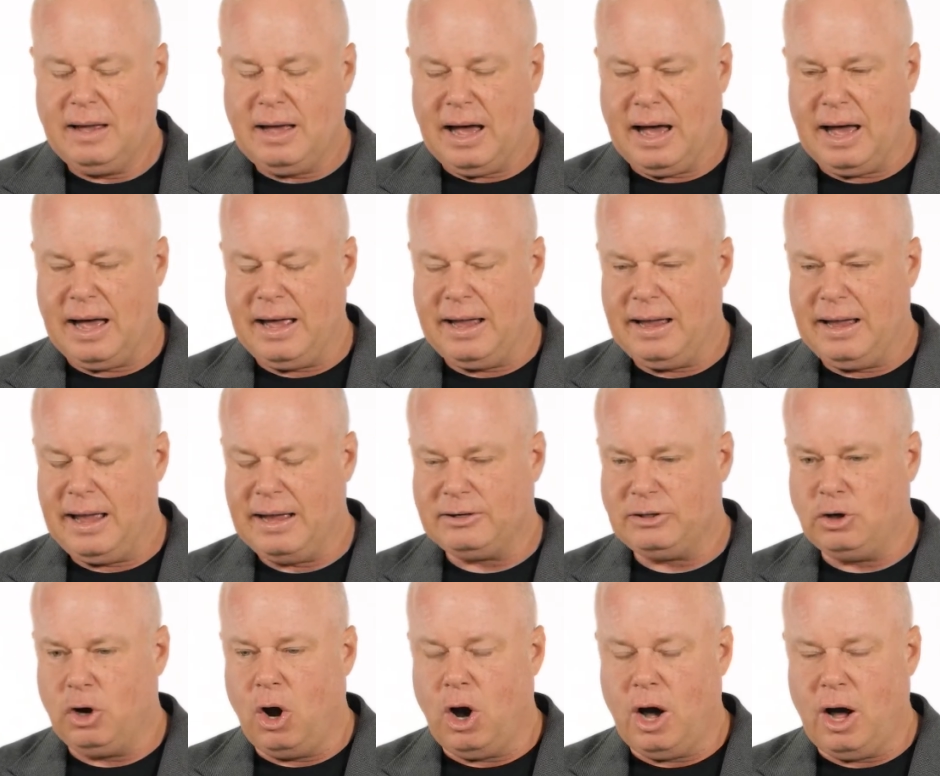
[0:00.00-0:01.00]
I had
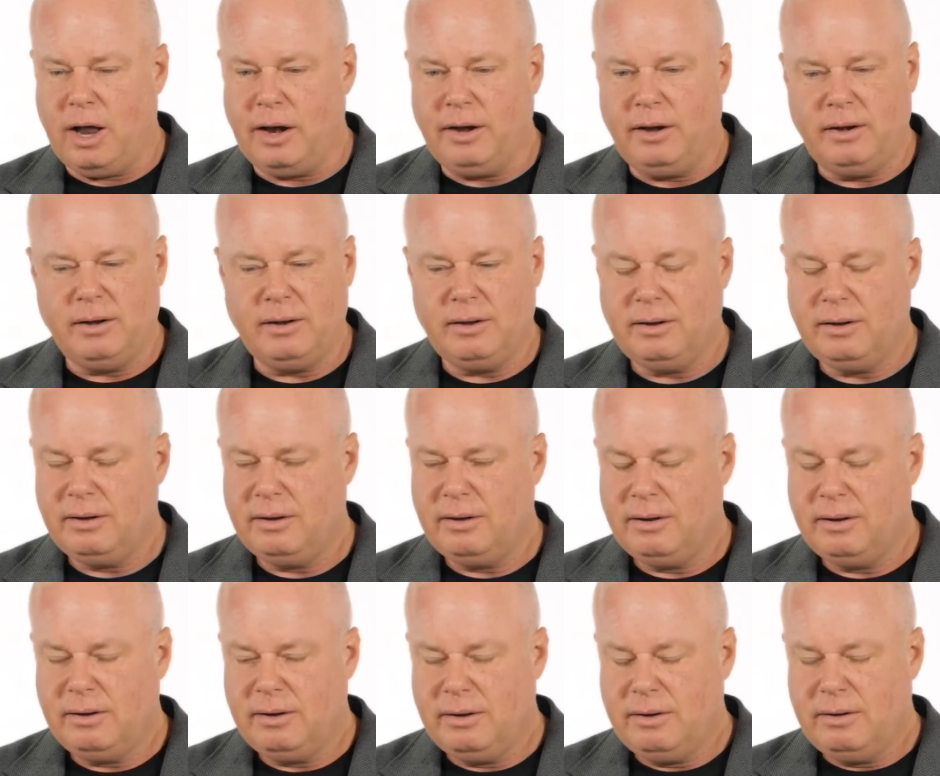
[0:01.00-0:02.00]
gone
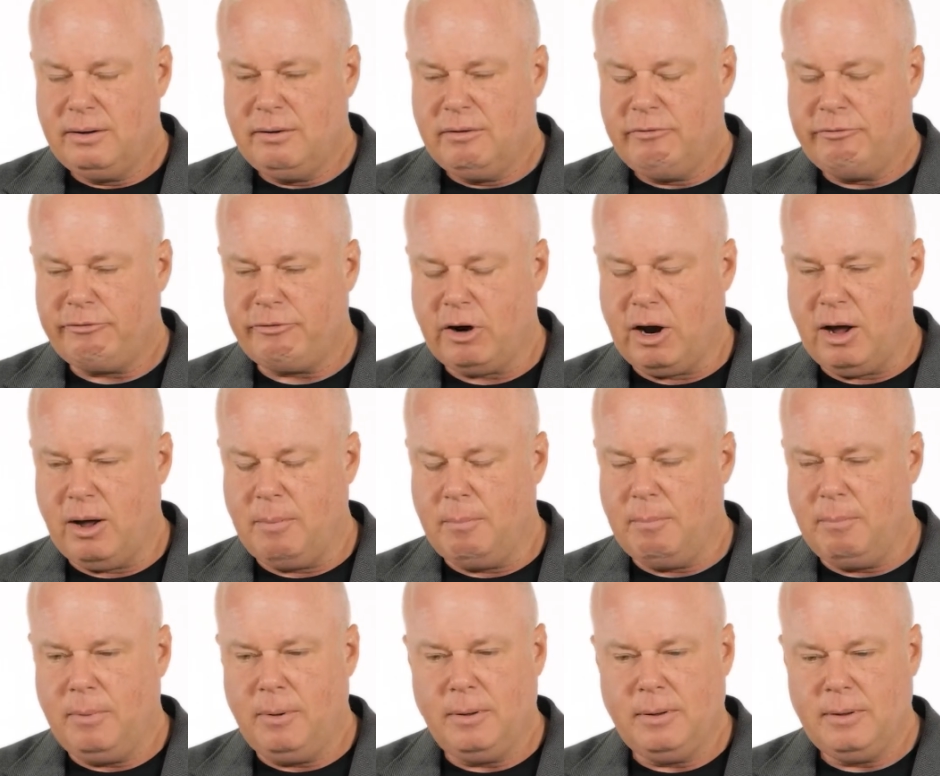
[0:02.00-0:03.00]

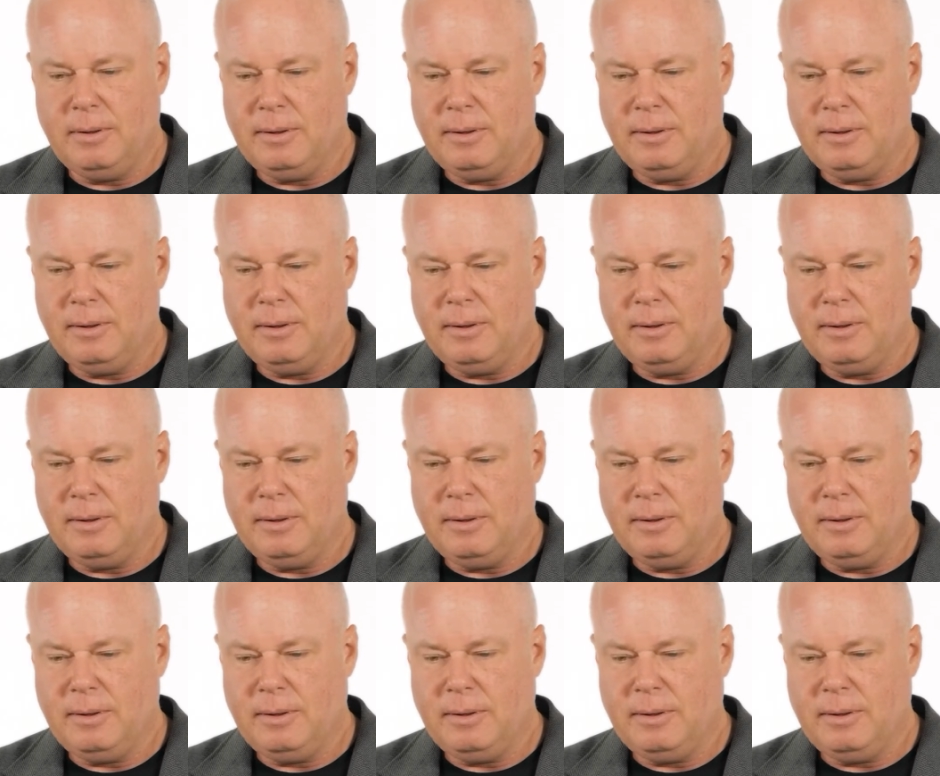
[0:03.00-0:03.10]
from